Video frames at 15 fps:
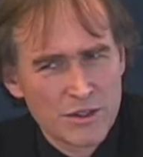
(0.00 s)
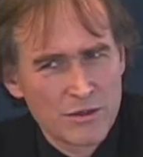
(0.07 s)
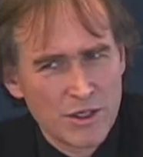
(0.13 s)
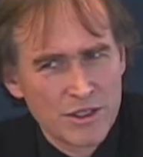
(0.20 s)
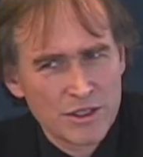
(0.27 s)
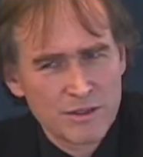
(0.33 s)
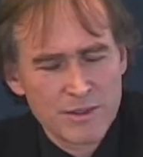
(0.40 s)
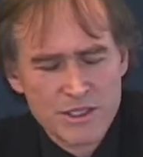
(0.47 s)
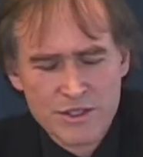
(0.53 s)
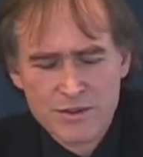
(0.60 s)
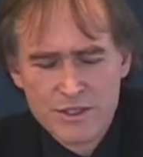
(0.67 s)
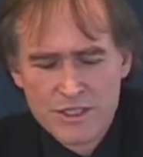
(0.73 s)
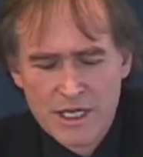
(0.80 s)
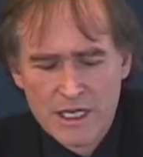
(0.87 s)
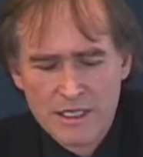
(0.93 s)
go on to commit
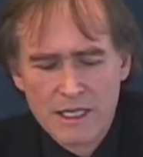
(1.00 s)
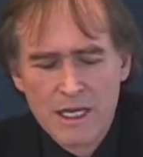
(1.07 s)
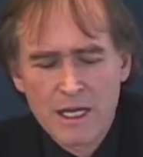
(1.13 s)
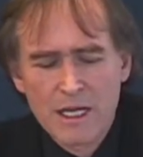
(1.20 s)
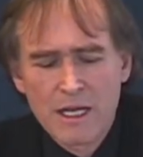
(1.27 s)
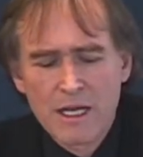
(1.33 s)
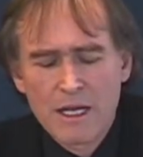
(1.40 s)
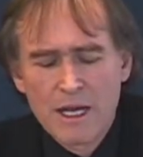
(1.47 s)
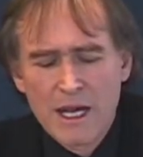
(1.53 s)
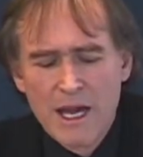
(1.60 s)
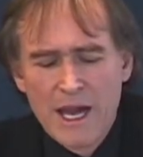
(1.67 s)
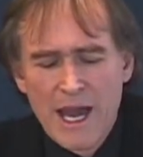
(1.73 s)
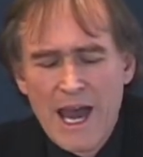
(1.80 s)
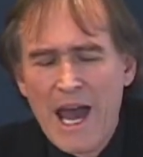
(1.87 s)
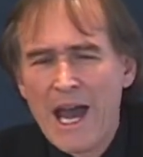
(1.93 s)
suicide.
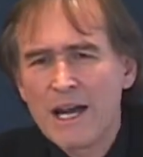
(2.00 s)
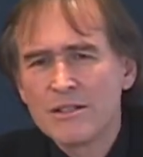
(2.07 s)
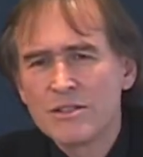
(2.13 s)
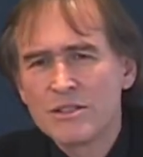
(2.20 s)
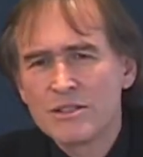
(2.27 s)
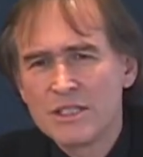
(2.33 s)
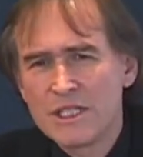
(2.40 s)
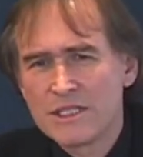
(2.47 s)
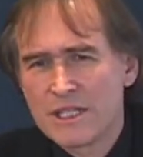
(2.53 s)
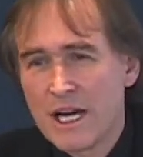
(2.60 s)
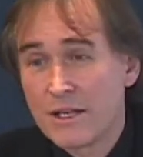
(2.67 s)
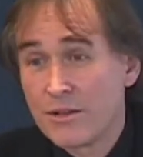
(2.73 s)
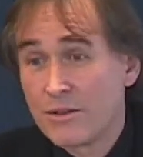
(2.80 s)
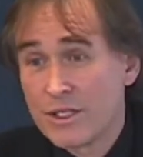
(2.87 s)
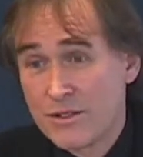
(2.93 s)
How do you tease
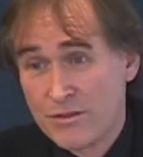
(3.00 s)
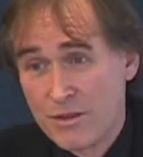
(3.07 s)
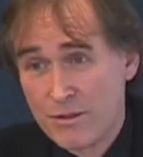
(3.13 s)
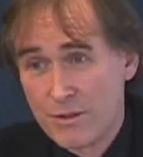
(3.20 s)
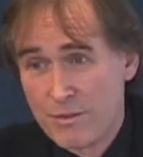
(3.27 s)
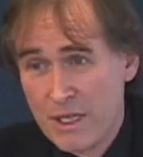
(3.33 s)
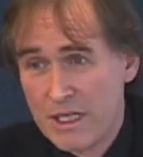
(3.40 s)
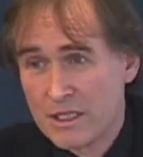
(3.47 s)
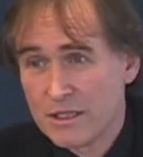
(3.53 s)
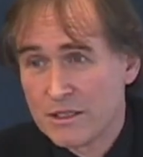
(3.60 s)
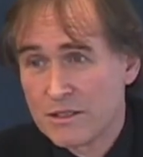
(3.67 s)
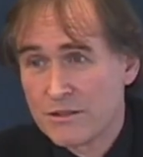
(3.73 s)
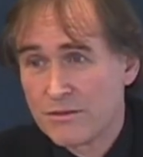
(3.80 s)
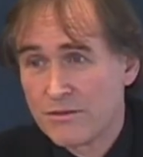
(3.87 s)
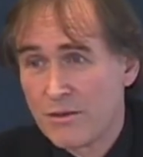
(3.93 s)
out the risk from the
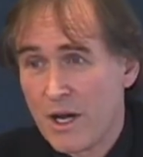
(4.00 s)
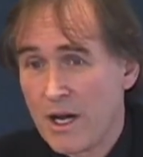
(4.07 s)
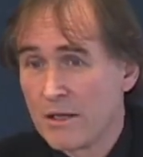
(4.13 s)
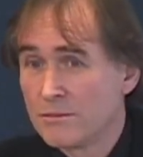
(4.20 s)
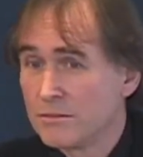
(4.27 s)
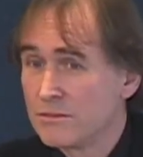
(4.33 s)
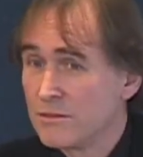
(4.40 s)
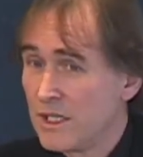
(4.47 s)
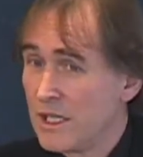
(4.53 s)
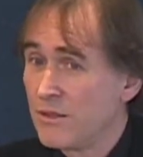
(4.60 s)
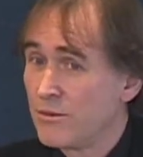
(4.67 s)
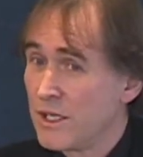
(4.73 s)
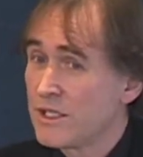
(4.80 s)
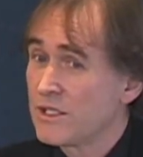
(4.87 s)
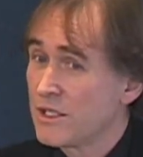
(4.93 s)
pills from the
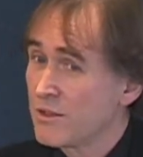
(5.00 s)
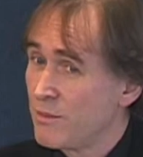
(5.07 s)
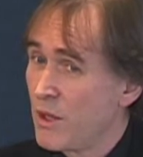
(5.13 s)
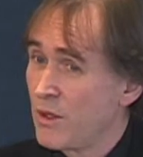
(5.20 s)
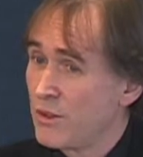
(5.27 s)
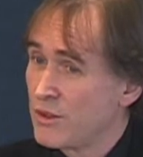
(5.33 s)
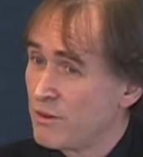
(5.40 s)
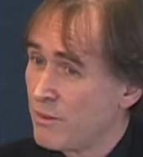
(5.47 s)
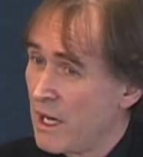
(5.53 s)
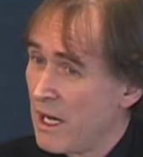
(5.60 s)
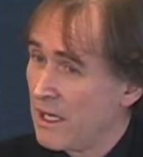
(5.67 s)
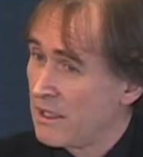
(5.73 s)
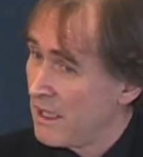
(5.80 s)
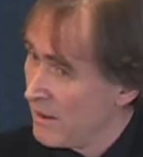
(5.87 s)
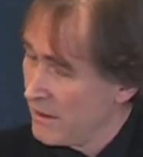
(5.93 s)
risk that's posed
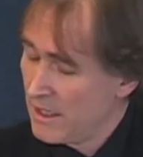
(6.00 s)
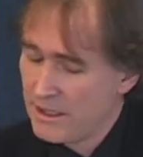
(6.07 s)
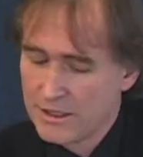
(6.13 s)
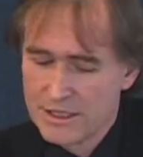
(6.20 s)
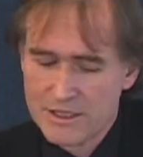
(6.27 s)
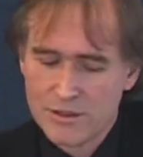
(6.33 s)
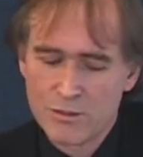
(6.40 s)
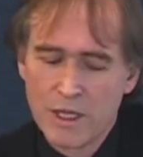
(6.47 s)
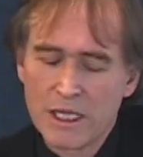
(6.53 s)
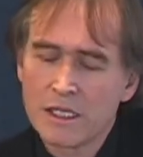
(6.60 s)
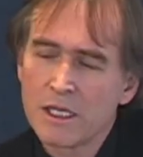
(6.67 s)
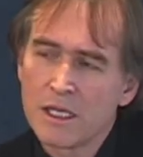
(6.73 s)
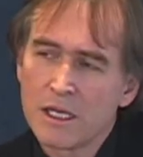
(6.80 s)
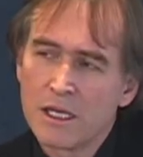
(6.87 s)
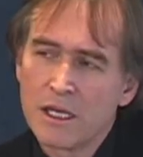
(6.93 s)
by the illness? Well,
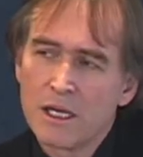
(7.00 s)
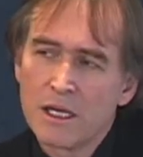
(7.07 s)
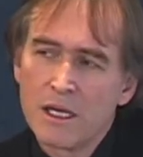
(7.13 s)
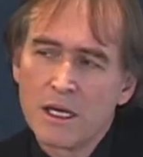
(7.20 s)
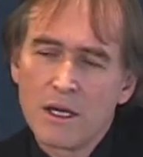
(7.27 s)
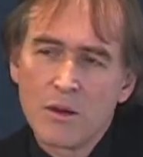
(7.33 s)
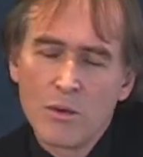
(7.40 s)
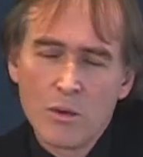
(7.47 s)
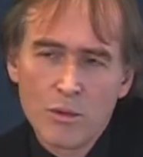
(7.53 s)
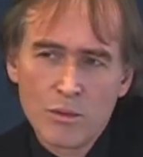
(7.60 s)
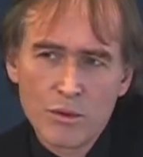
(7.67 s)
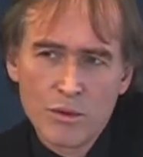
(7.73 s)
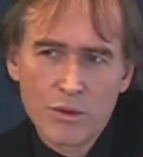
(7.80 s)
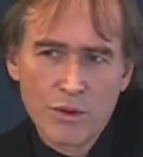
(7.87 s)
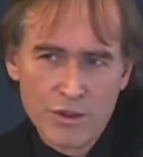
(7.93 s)

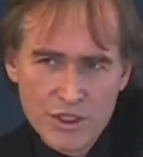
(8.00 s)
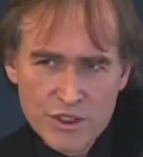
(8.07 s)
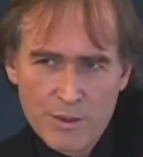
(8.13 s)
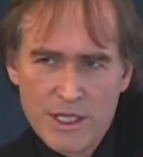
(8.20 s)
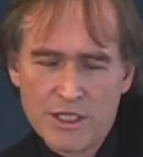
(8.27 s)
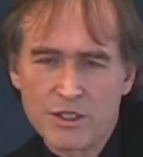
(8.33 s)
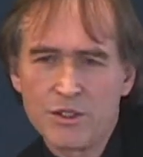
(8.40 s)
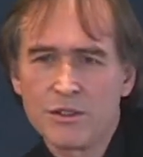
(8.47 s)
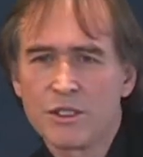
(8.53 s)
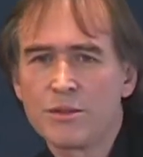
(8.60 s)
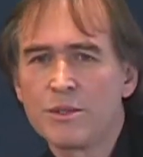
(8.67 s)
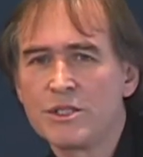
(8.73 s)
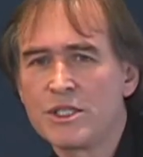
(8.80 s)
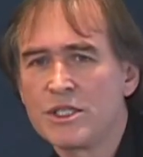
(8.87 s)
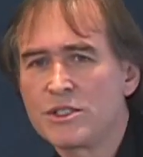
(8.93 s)
there is a way to do it,
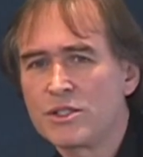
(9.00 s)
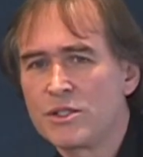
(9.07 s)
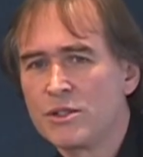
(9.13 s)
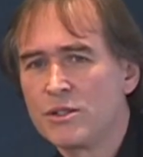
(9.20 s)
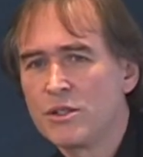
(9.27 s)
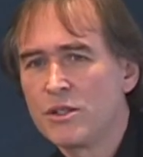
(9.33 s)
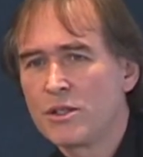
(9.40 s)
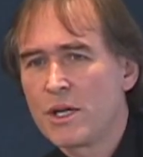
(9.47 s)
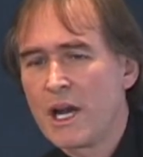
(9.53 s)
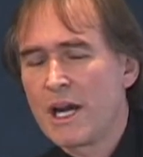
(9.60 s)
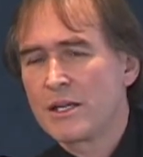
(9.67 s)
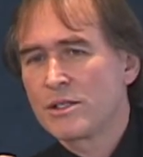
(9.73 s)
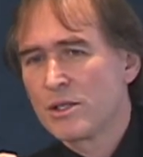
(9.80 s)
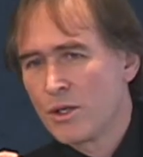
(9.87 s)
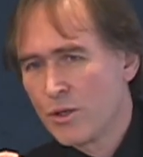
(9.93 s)
which is to look
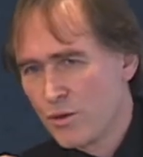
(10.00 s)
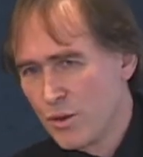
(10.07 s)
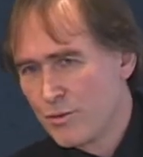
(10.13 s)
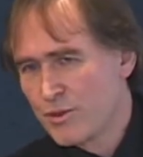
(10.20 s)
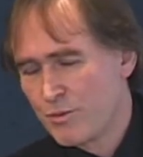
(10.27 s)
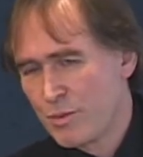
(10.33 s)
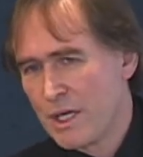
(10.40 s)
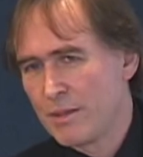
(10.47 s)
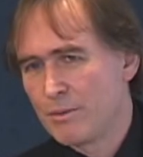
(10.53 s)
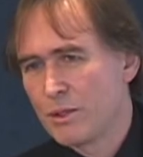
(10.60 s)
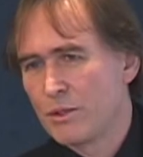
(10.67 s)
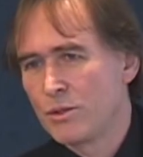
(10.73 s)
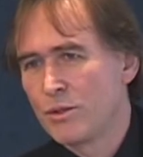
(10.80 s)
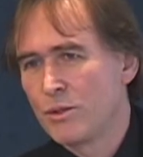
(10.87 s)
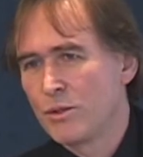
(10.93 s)
at groups of
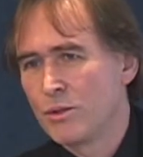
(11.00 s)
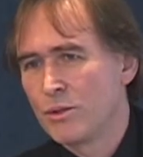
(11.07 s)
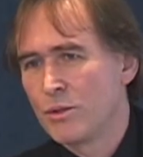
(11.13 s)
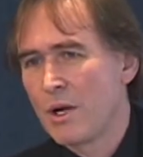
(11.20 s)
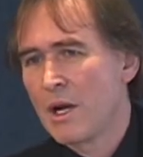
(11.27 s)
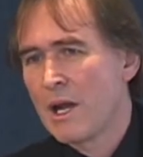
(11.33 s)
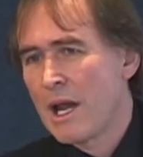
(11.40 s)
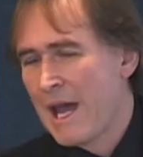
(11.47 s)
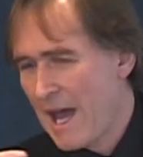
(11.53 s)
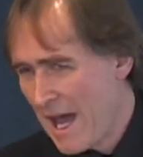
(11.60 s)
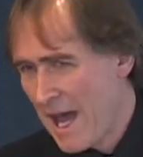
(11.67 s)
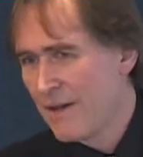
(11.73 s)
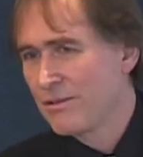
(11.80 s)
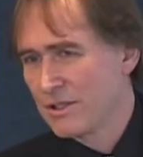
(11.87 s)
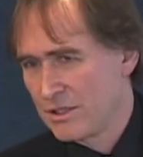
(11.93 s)
people who
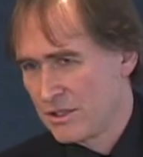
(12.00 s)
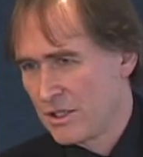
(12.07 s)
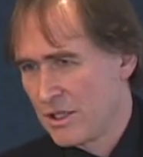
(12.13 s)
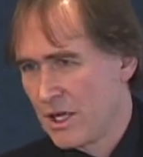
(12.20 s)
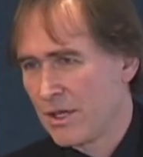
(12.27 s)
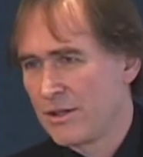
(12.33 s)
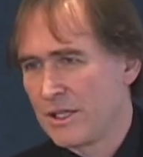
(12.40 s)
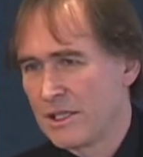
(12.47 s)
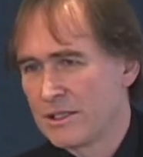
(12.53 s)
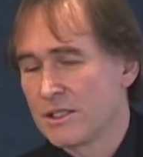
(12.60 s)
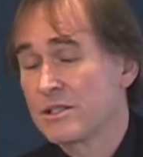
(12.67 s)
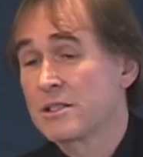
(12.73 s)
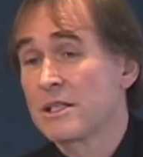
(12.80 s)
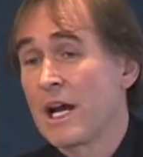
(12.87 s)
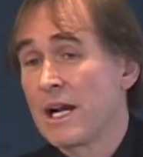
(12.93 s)
haven't got the
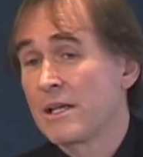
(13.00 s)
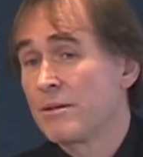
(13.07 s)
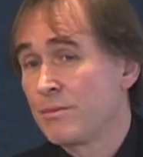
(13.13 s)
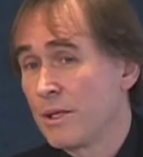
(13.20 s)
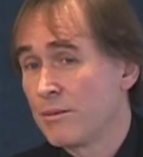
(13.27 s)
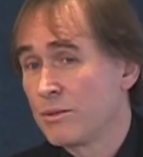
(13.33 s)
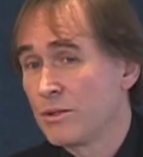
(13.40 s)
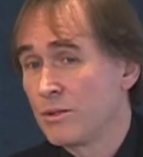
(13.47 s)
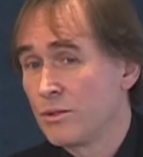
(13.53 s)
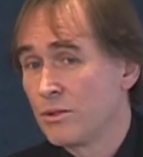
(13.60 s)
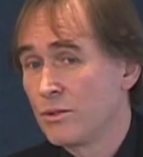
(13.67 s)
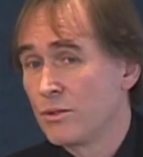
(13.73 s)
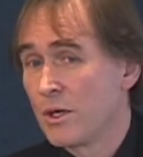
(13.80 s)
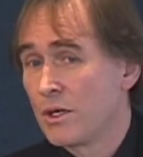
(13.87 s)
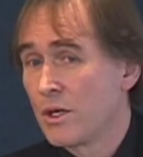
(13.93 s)
illness, like people
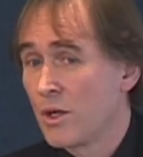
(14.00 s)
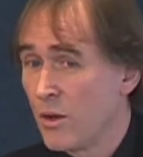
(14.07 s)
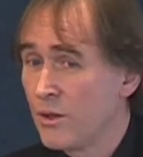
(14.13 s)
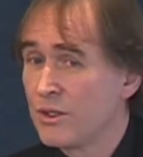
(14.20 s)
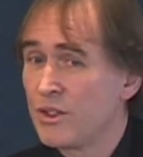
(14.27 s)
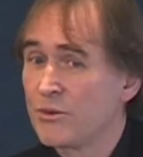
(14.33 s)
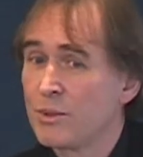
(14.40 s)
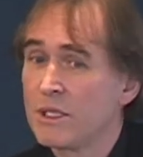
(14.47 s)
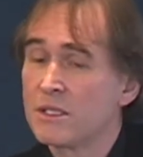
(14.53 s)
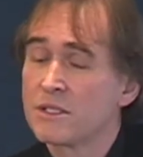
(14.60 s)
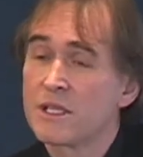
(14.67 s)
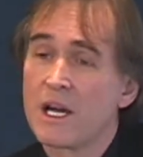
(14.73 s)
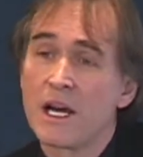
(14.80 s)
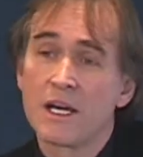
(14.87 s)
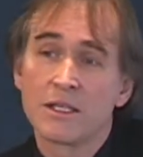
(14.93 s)
who go on these pills
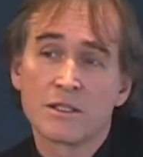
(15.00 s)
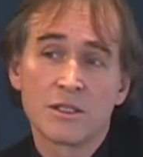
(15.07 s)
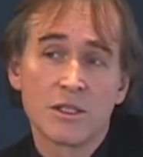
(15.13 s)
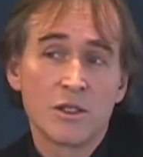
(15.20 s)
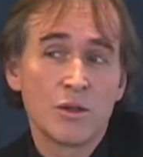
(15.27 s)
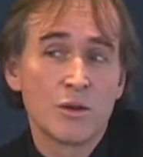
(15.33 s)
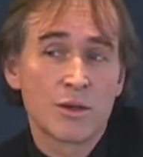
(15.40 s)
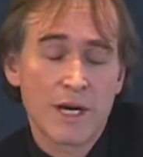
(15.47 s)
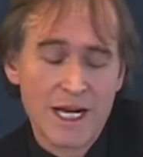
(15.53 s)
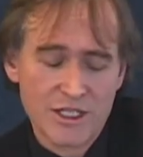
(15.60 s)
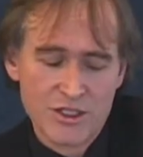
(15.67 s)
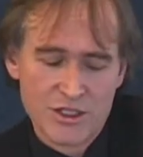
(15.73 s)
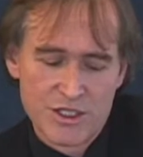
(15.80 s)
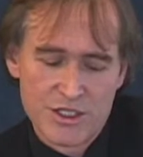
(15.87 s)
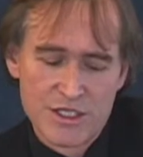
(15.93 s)
and who are
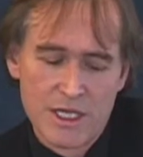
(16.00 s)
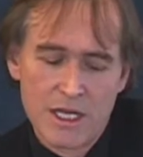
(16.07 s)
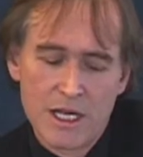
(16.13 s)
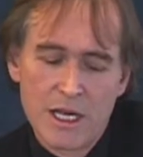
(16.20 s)
anxious.